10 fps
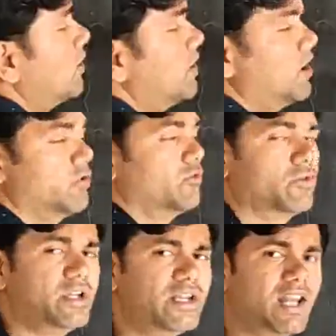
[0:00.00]
quantity.
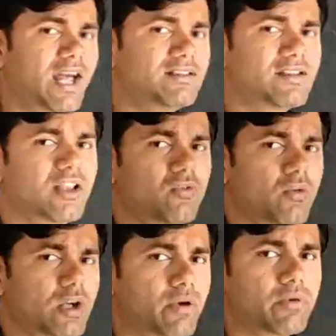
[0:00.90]
So in last class,
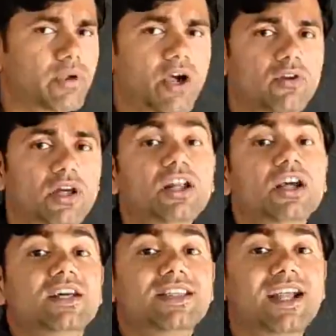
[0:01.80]
whatever we have learned,
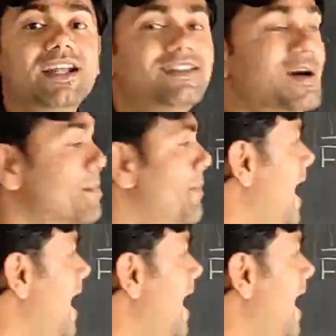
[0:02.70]
that is the